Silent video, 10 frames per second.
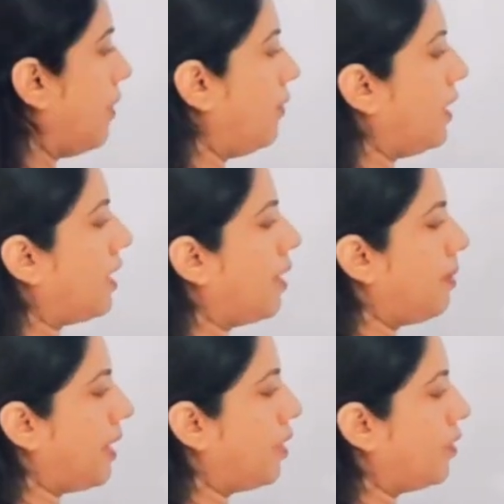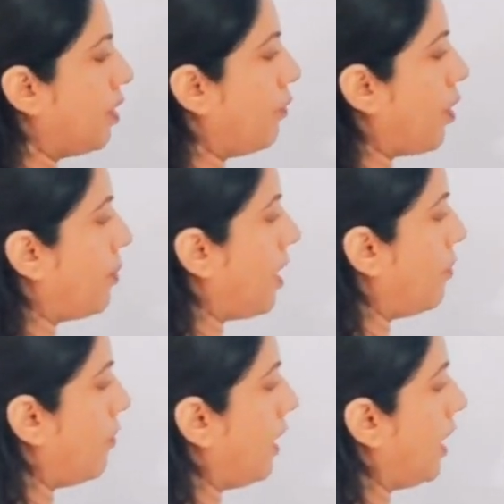Every time write down the
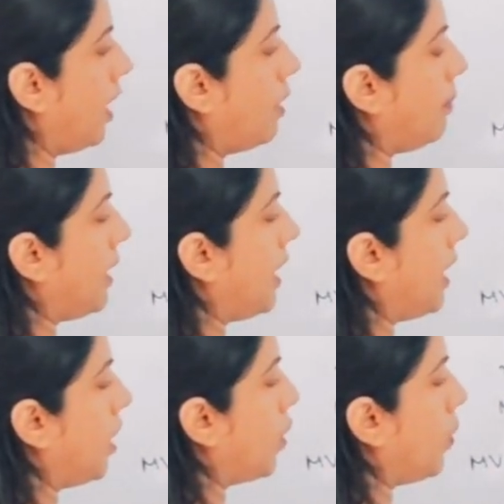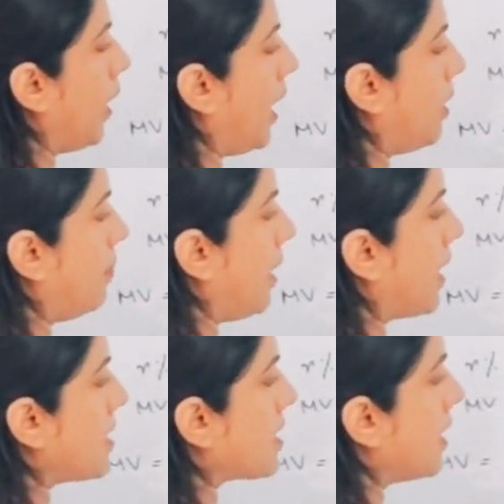formula P into N
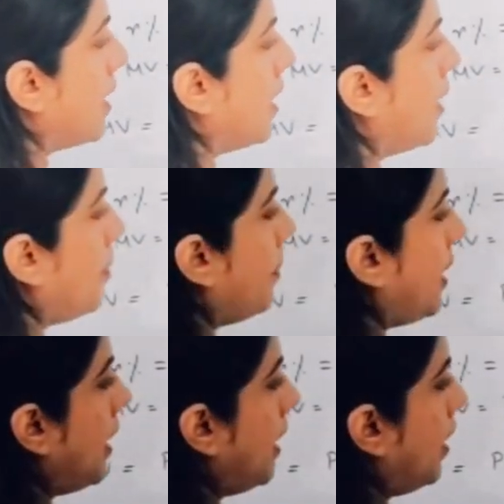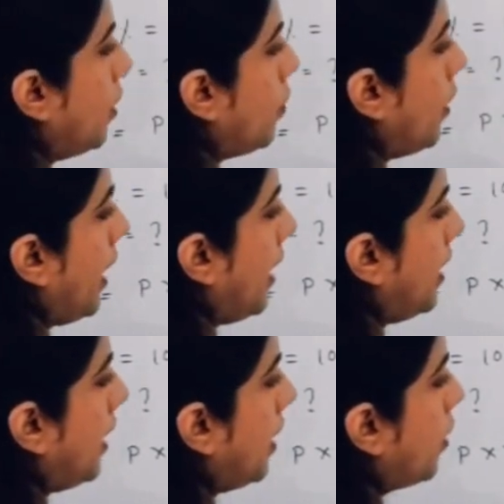plus P into
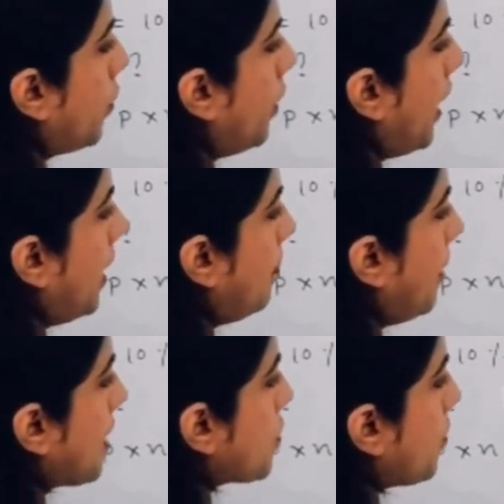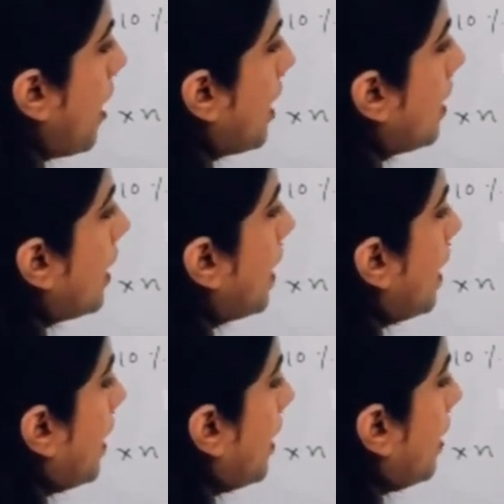N plus 1
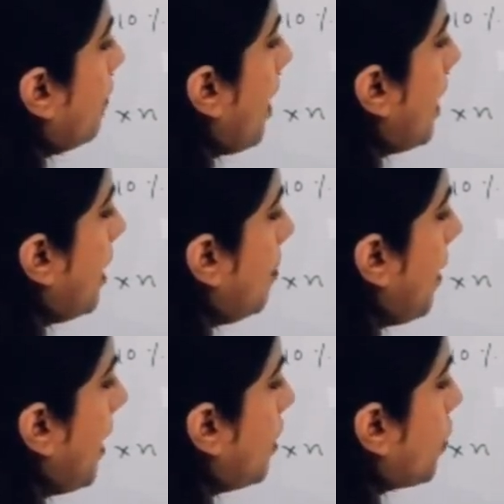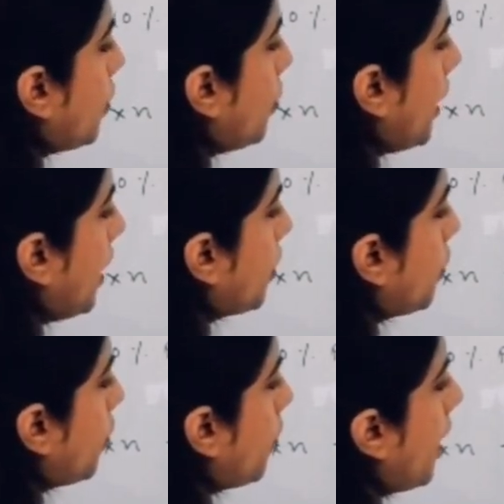divided by 2
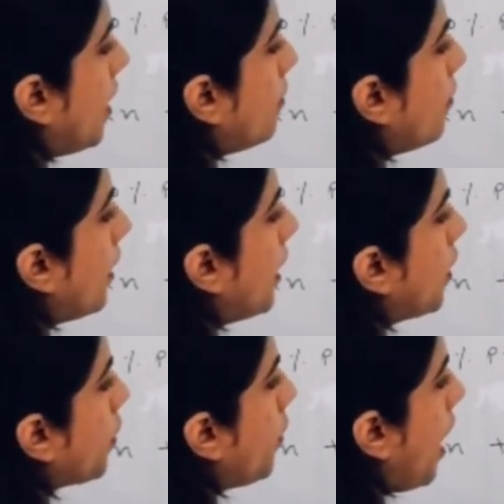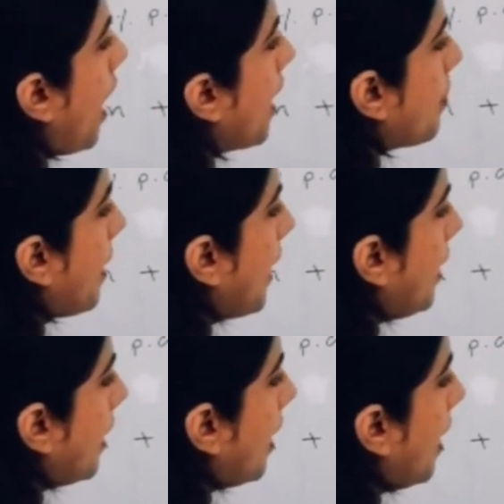into 12 into R by